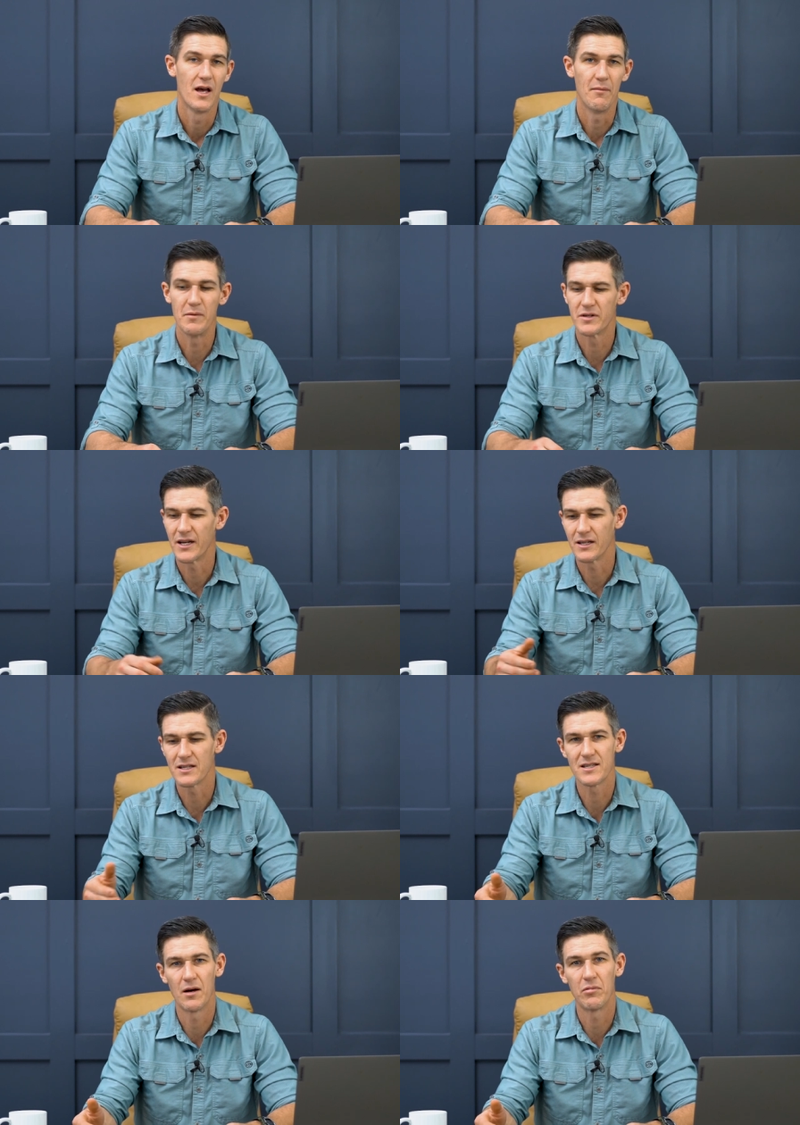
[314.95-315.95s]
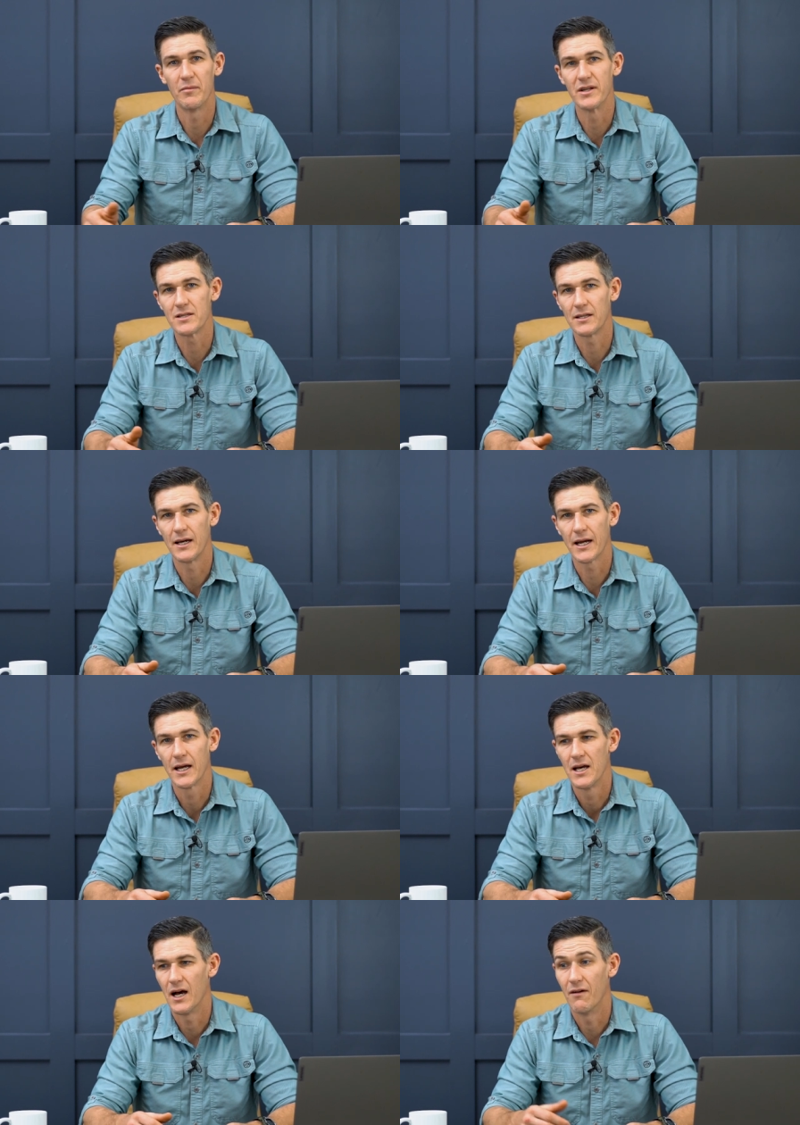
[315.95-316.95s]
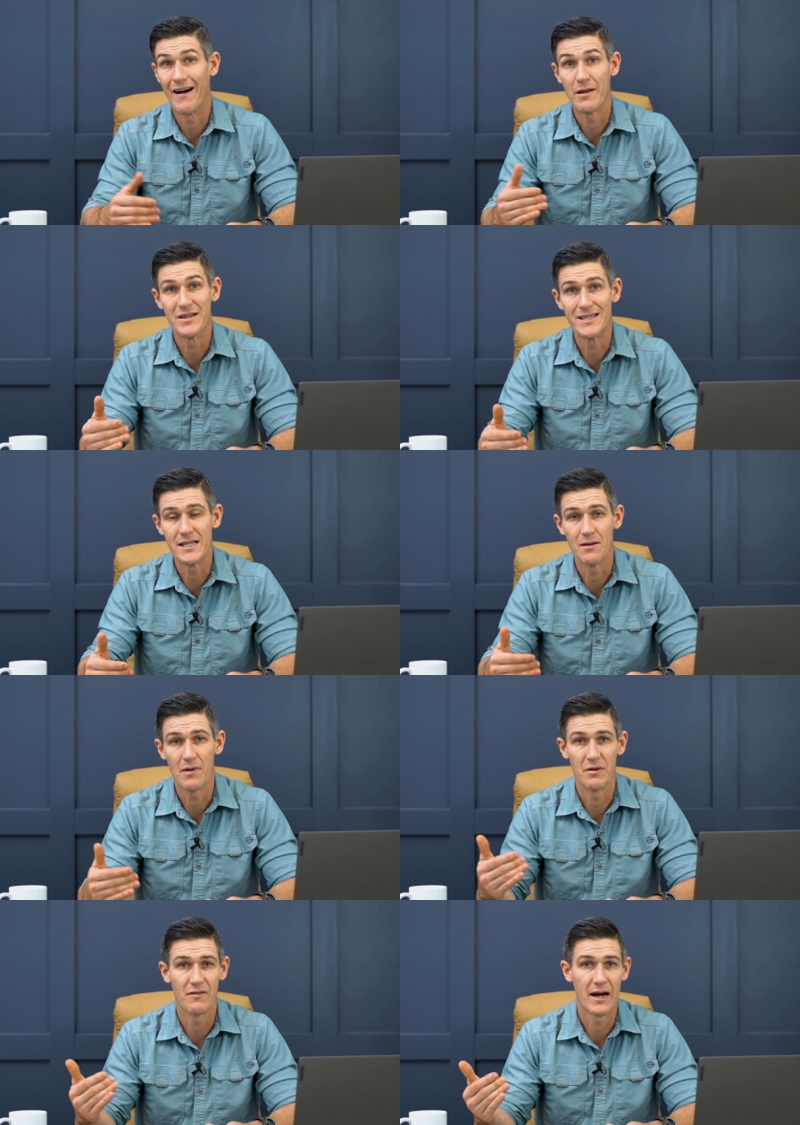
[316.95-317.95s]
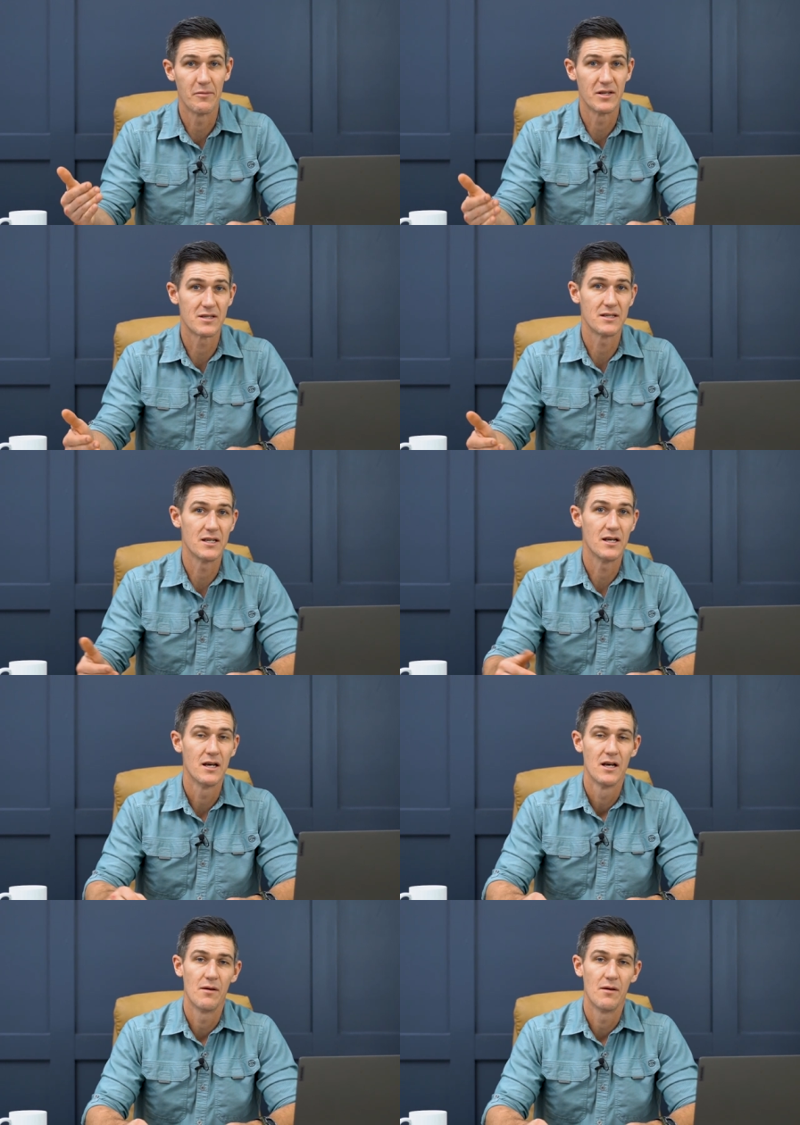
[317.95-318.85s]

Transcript: Maybe you're taking supplements like vitamin D, maybe vitamin C.